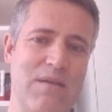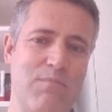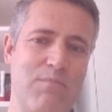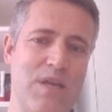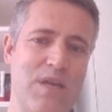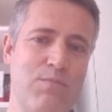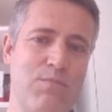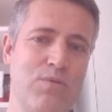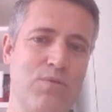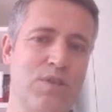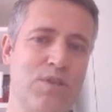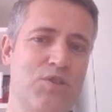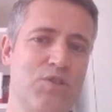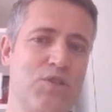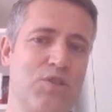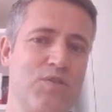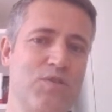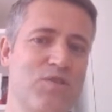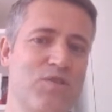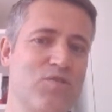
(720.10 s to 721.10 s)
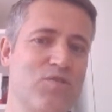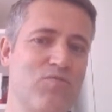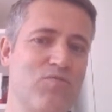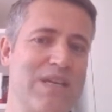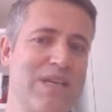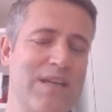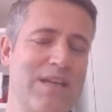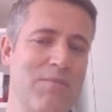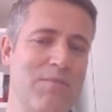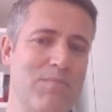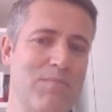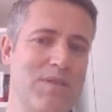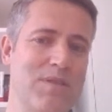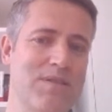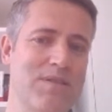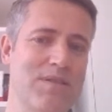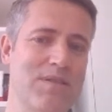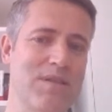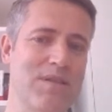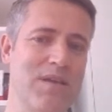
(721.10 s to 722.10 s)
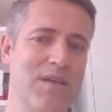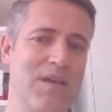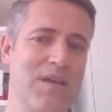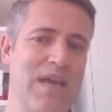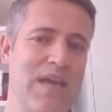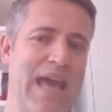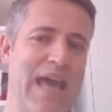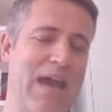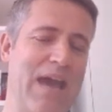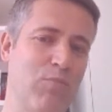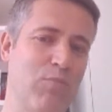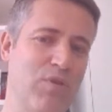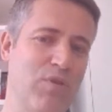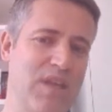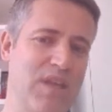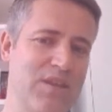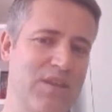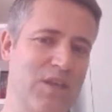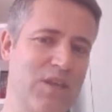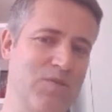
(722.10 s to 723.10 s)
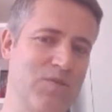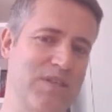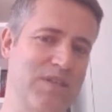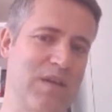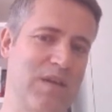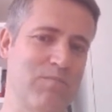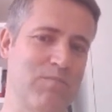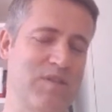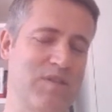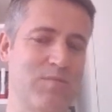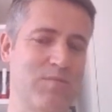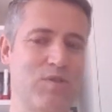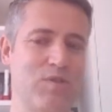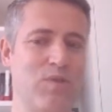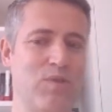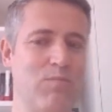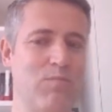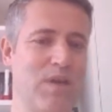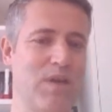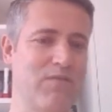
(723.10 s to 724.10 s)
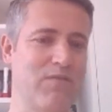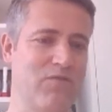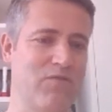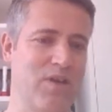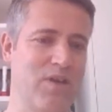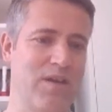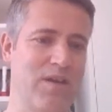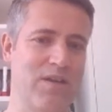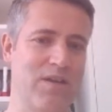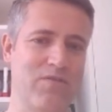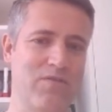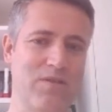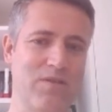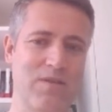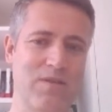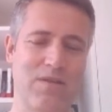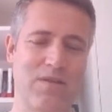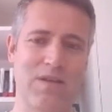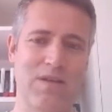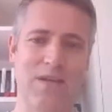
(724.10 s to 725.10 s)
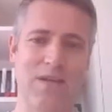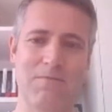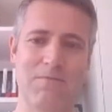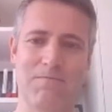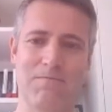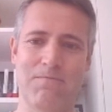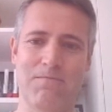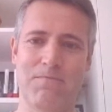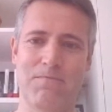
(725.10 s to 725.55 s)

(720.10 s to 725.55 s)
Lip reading: that people can choose three numbers, and within those numbers between 1 and 5. Okay.